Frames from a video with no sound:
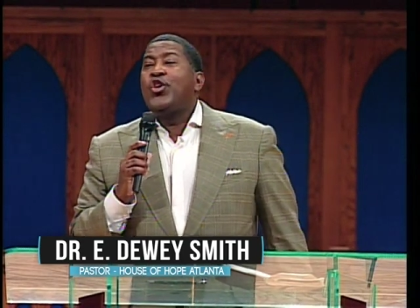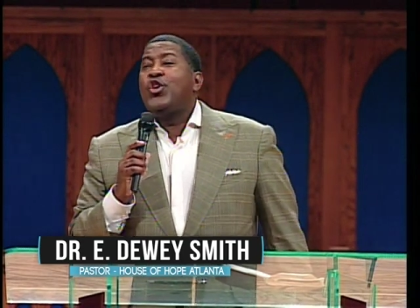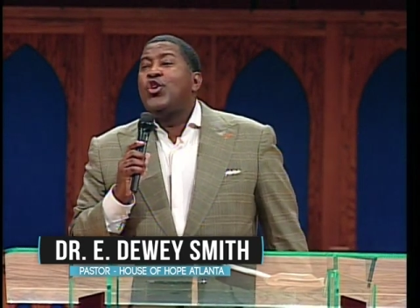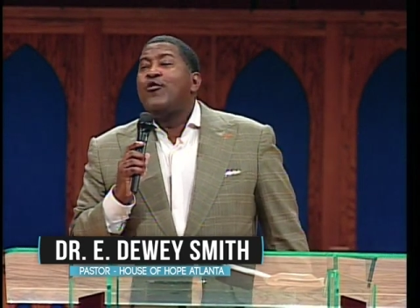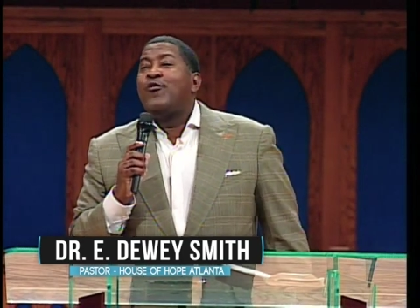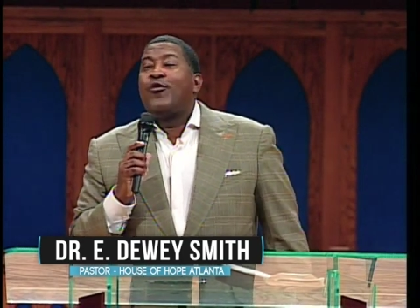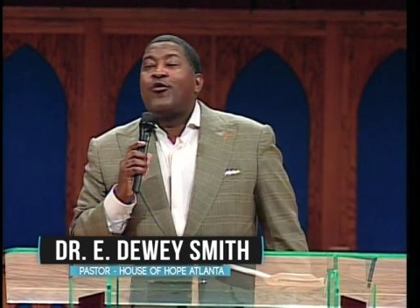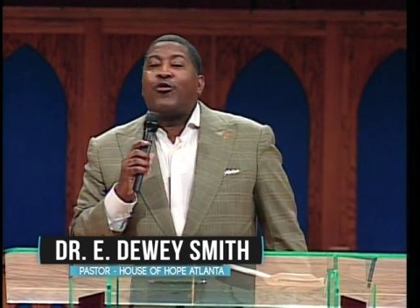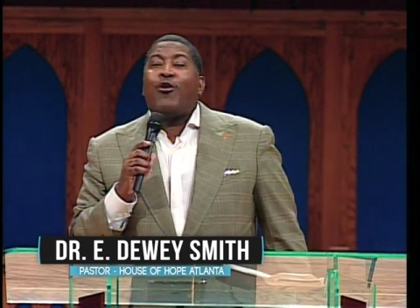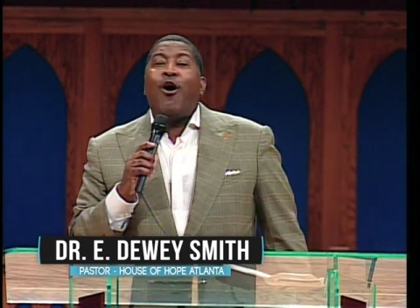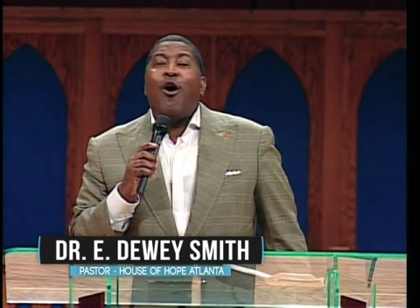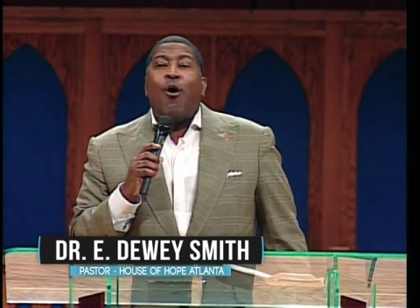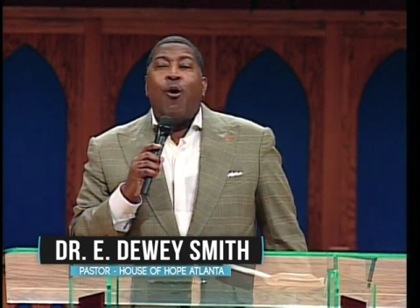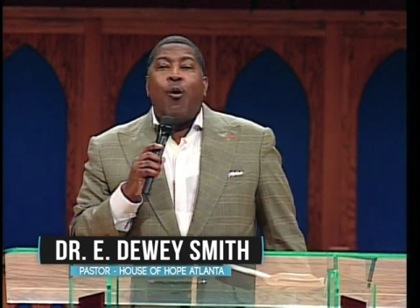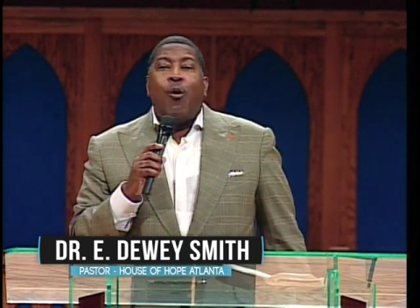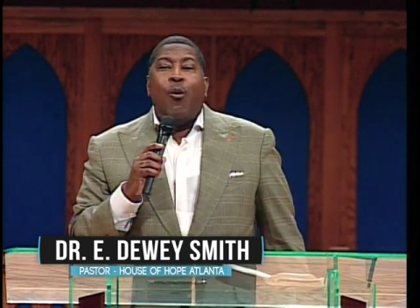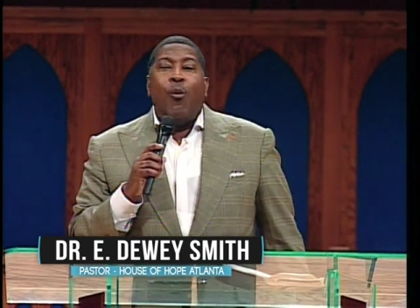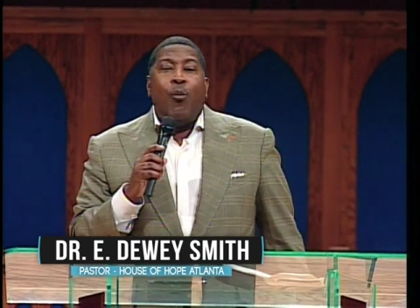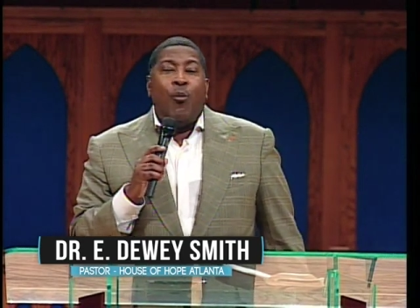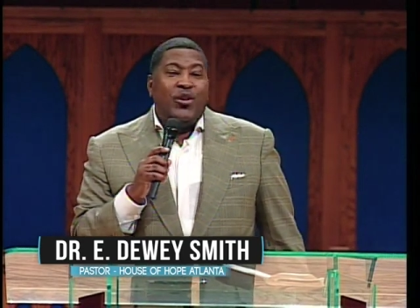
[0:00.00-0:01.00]
you've
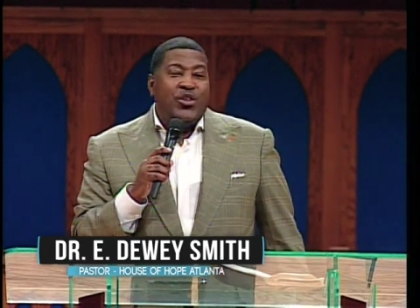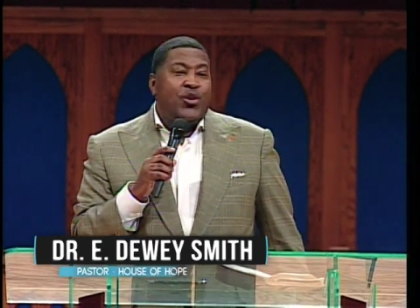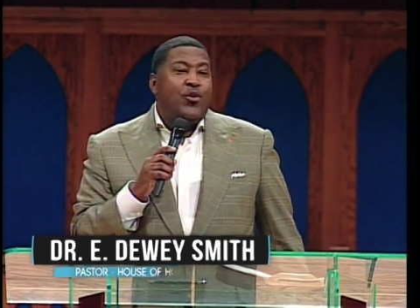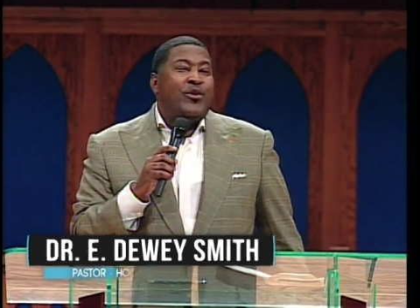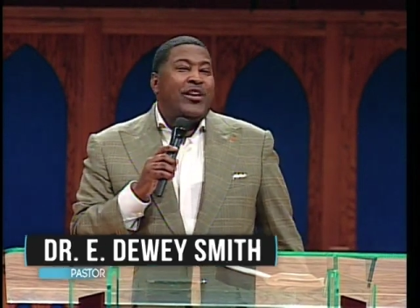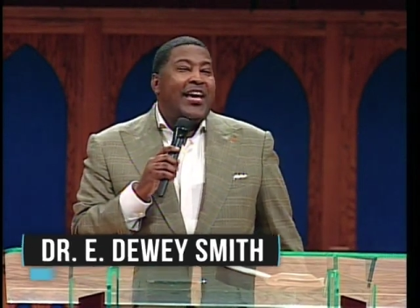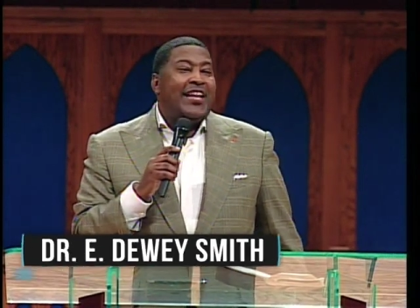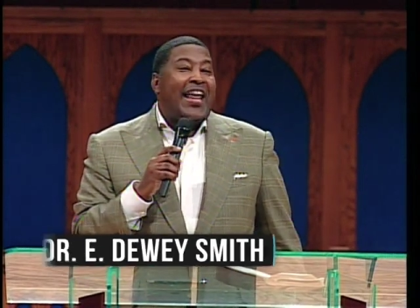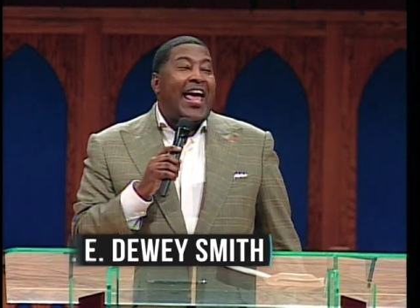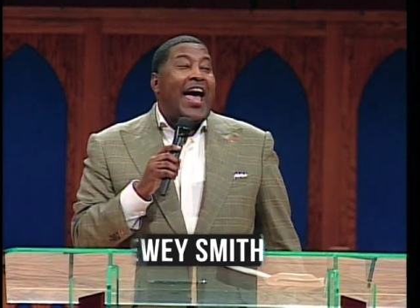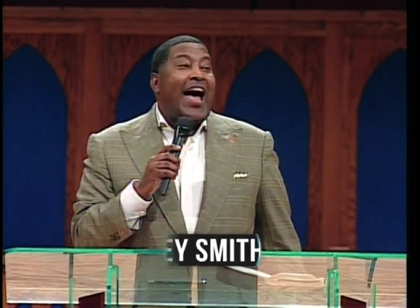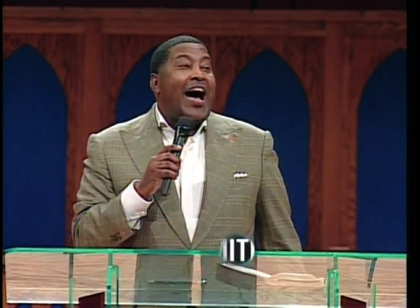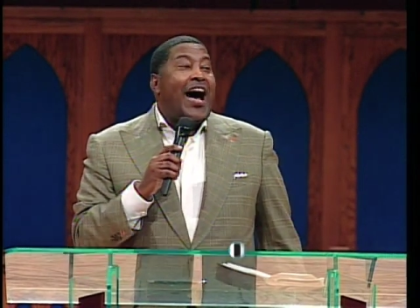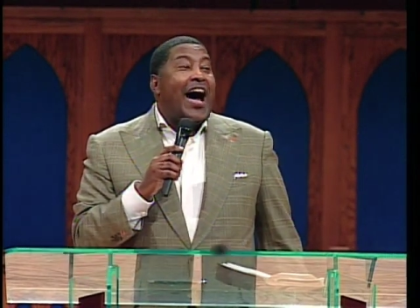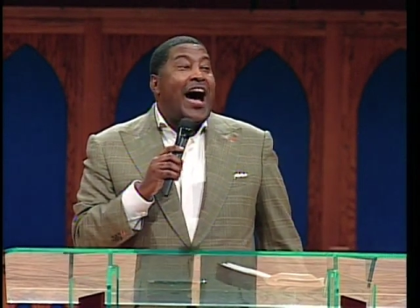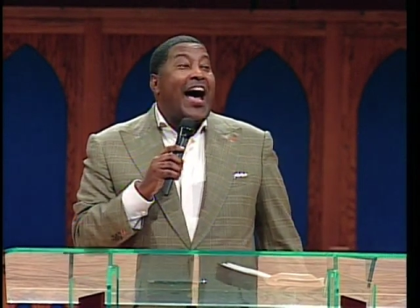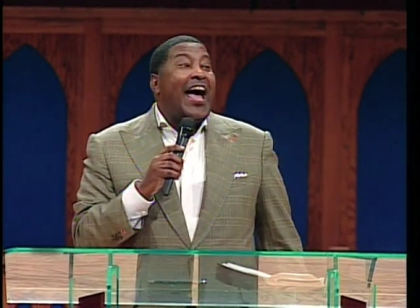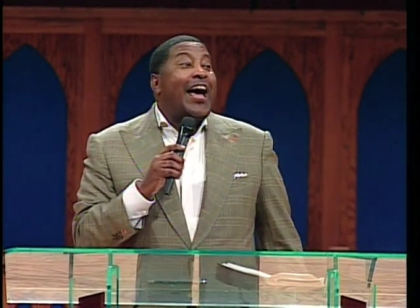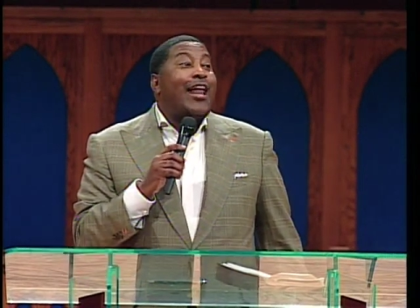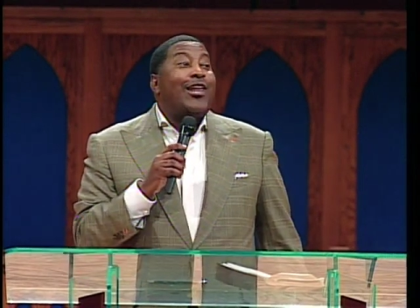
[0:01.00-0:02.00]
grown when you get
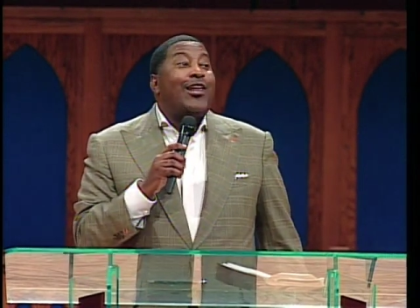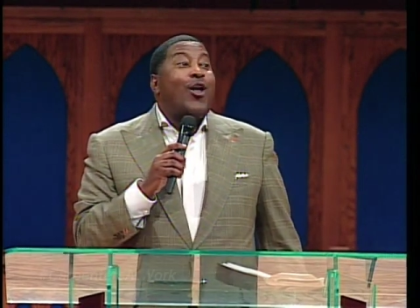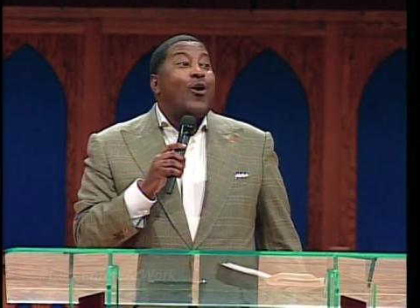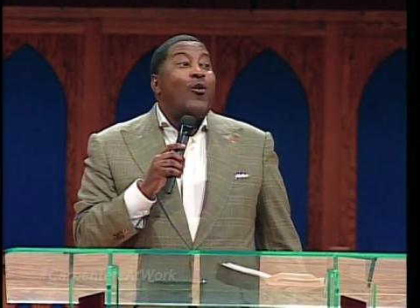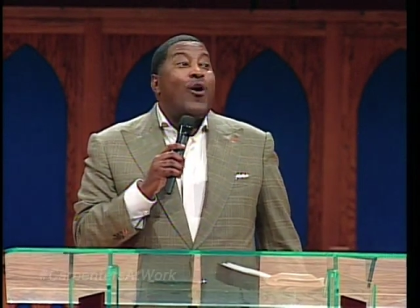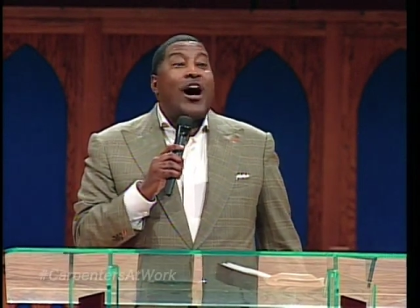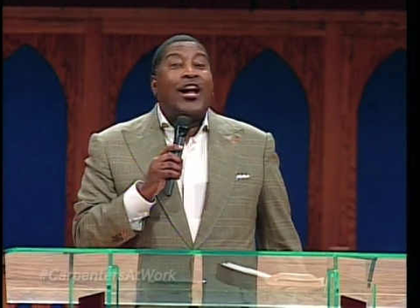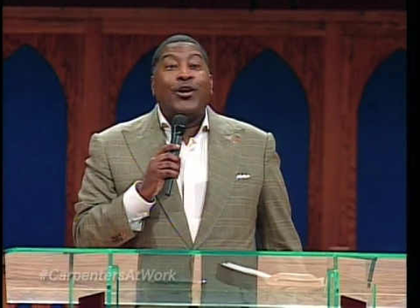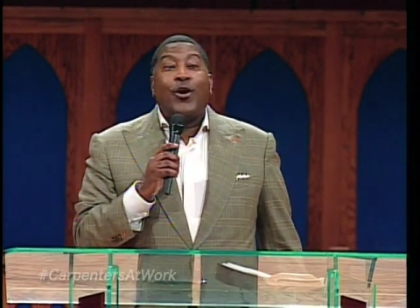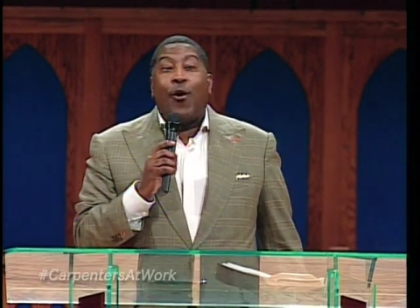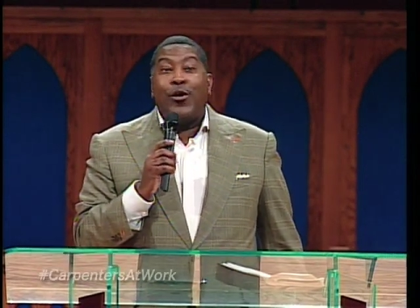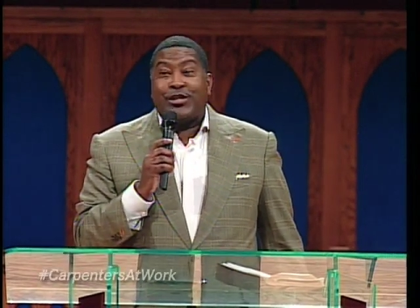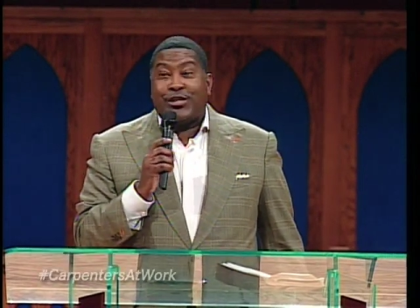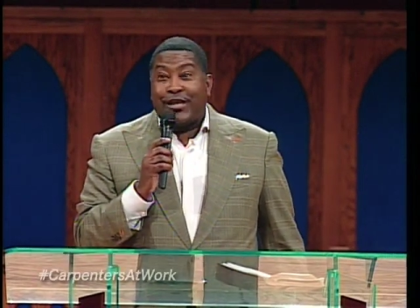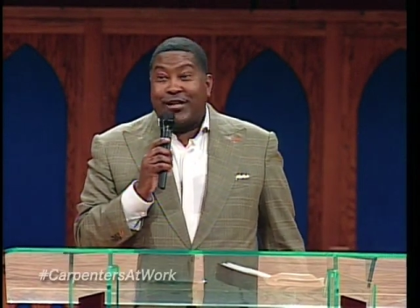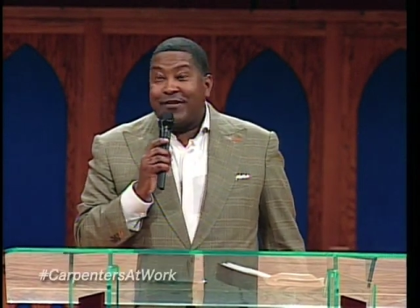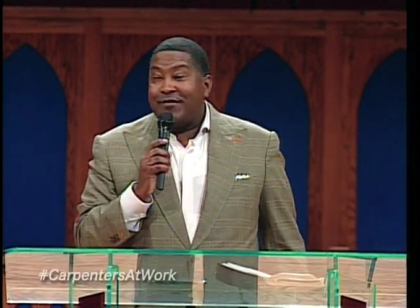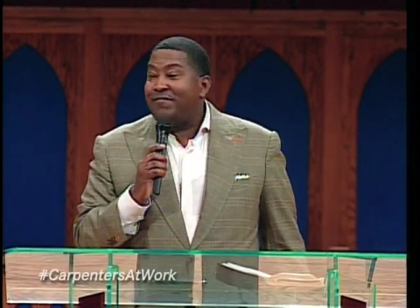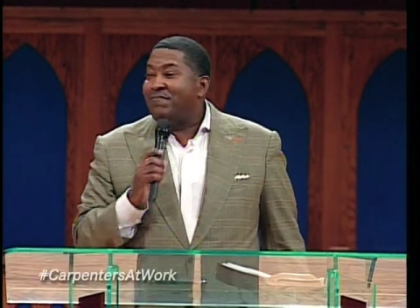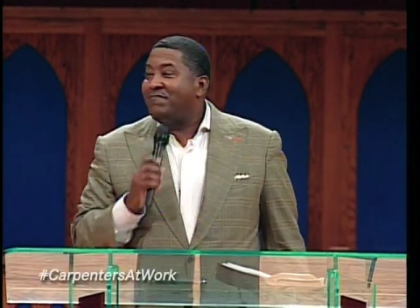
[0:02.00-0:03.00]
a hello anointing.